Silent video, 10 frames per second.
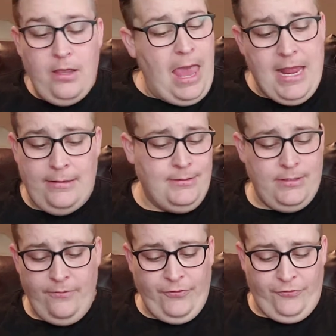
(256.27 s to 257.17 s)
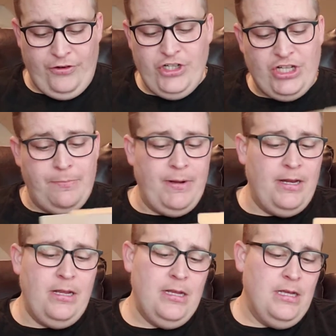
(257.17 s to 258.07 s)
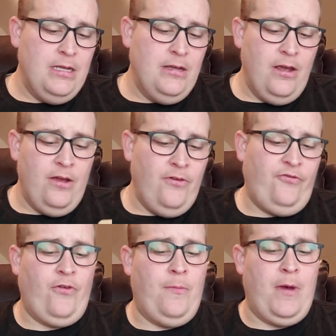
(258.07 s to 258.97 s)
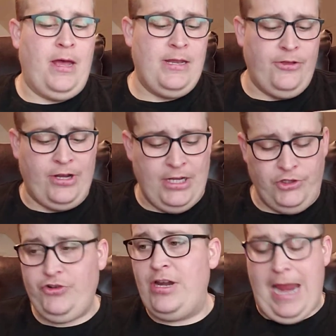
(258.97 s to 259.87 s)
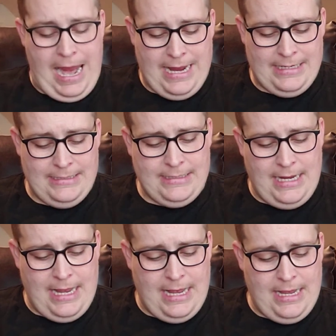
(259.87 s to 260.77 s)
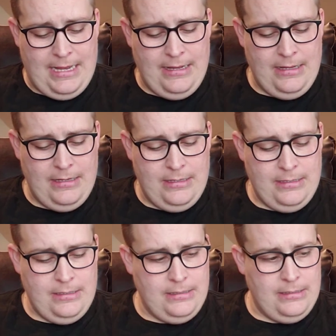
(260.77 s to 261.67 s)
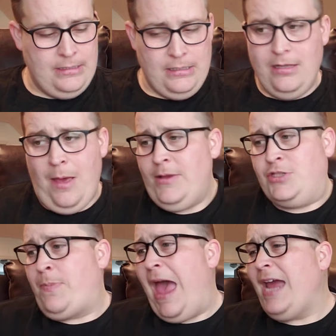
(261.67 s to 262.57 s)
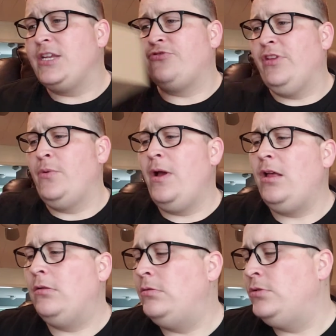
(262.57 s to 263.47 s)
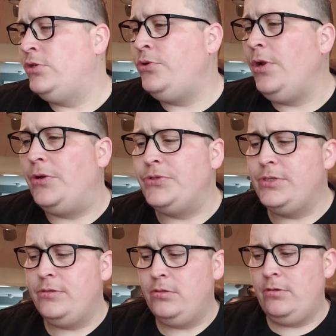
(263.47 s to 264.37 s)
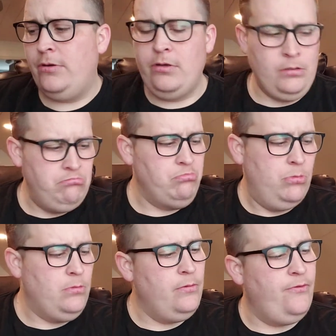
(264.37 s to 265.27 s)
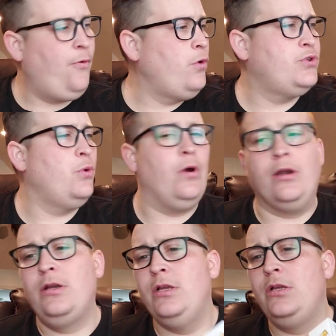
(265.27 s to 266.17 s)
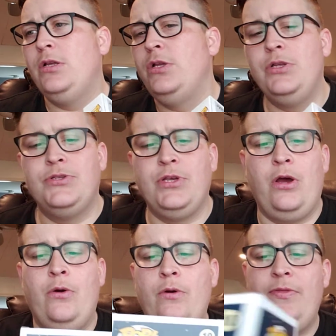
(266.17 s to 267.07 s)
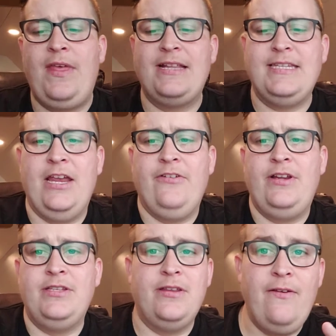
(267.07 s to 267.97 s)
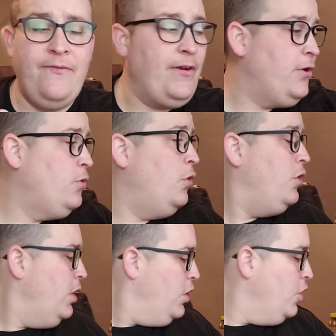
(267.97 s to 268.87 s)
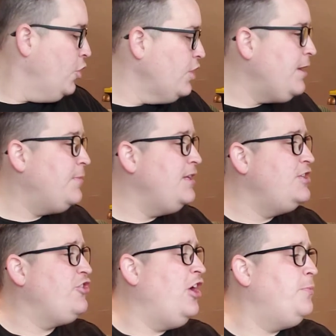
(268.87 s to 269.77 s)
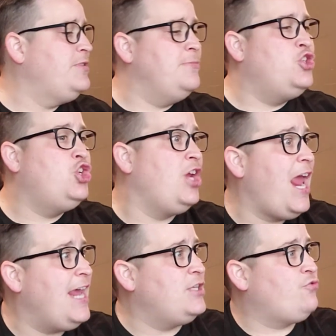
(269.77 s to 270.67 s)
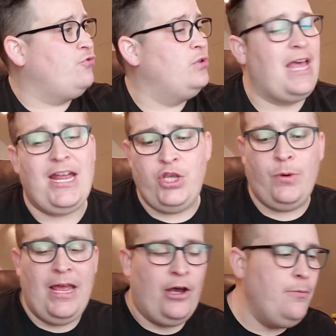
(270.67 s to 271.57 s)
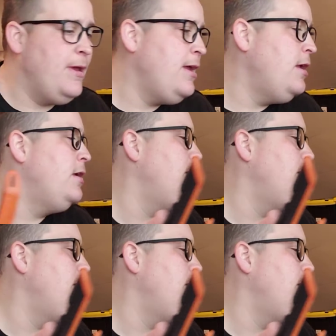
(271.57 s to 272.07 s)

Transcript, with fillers: And for free shipping from another country and uh, it's packaged really well. Kudos. For sure. So that's Aries. Very cool. Ernie, I'm going to need your help with some chase roulette. You want to help me?